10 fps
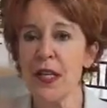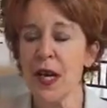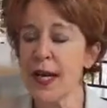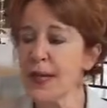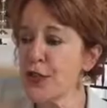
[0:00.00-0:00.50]

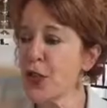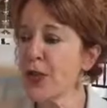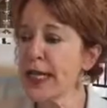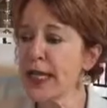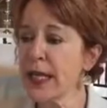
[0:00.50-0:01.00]
uh,
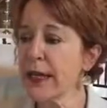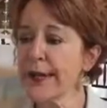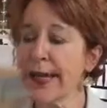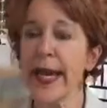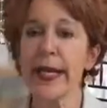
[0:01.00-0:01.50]

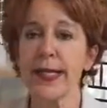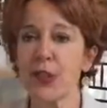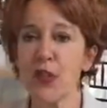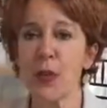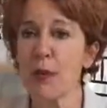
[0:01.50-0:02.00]
donating
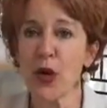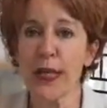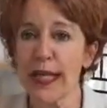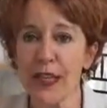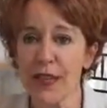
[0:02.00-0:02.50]
cakes to a
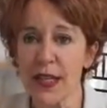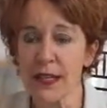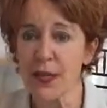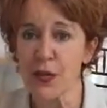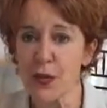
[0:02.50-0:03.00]
marketing
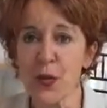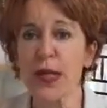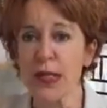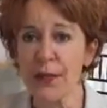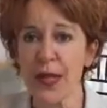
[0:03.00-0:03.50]
event that you're
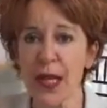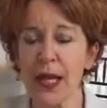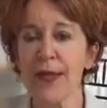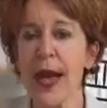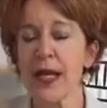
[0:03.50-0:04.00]
doing, something
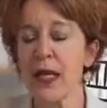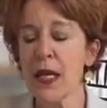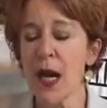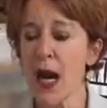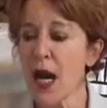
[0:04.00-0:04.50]
like that.
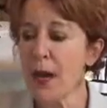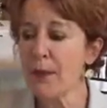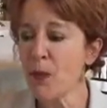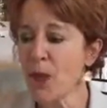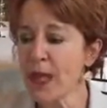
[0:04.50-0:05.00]

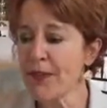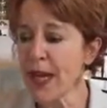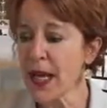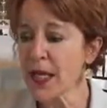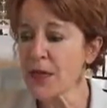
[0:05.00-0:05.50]
Um, we've
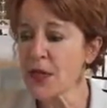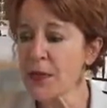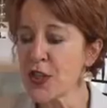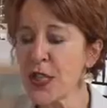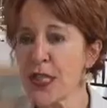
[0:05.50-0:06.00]
had
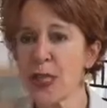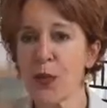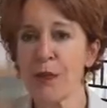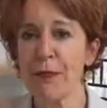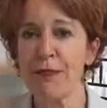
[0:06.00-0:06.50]
commissions
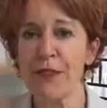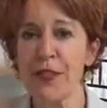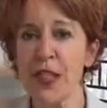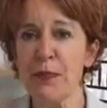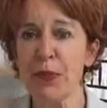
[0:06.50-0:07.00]
anywhere from
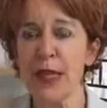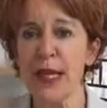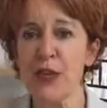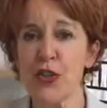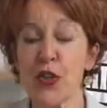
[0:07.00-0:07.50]

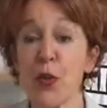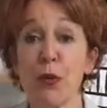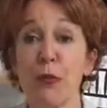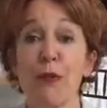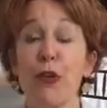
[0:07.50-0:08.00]
15% to a
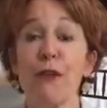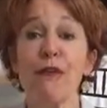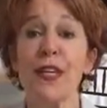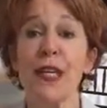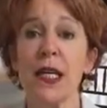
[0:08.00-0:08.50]
referral
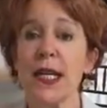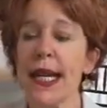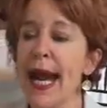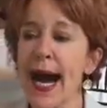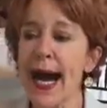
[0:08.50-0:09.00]
fee.
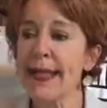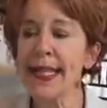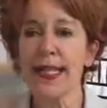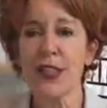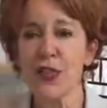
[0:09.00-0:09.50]
I
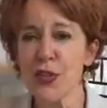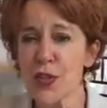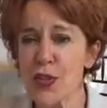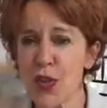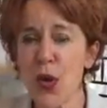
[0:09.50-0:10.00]
think it's
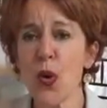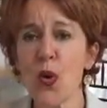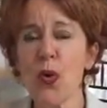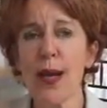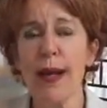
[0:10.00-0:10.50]

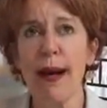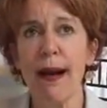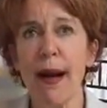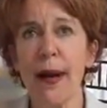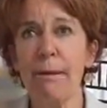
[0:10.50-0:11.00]
so
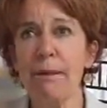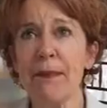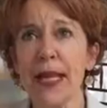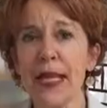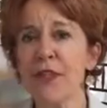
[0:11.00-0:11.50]
um,
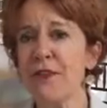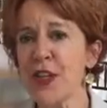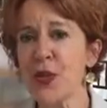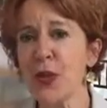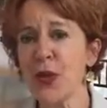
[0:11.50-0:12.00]

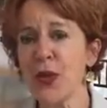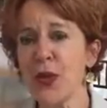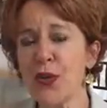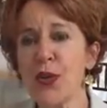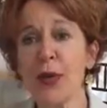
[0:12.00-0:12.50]
individual
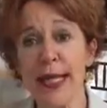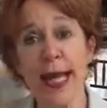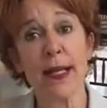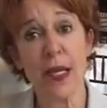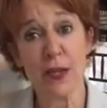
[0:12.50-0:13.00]
to,
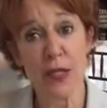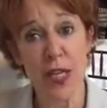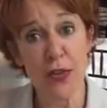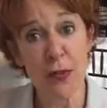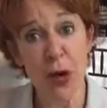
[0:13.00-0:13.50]
again, like you
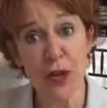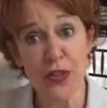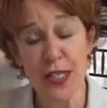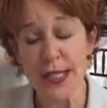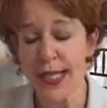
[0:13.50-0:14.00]
said, the
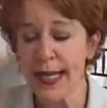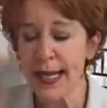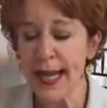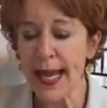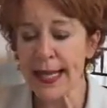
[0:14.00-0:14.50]
margins.
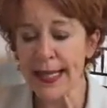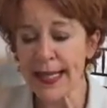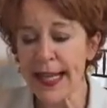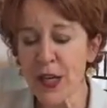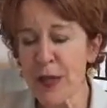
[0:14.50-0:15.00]
And, and
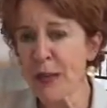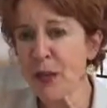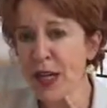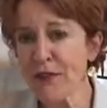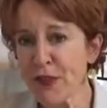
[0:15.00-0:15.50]
again, I remember
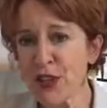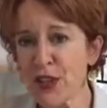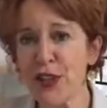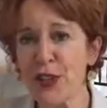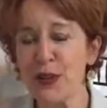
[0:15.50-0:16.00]
when I
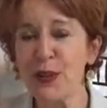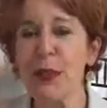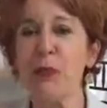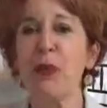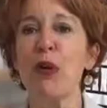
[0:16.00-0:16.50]
first uh,
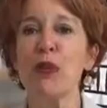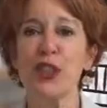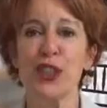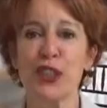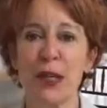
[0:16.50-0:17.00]

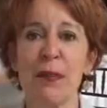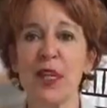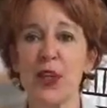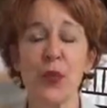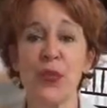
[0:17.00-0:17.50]
approached
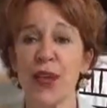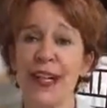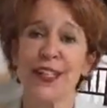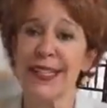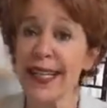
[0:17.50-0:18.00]
somebody who was
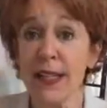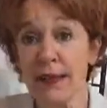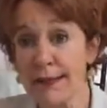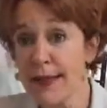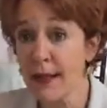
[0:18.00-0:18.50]
actually getting a, a
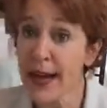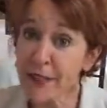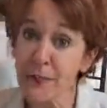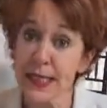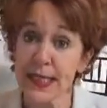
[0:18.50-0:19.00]
lot
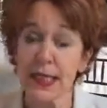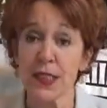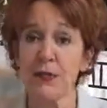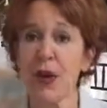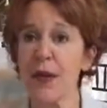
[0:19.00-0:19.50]
of
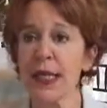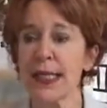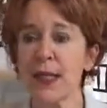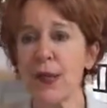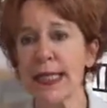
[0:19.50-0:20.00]
business from
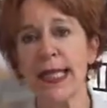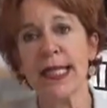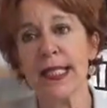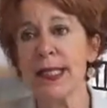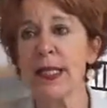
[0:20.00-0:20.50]
us, and we said,
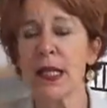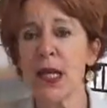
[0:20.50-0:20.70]
listen,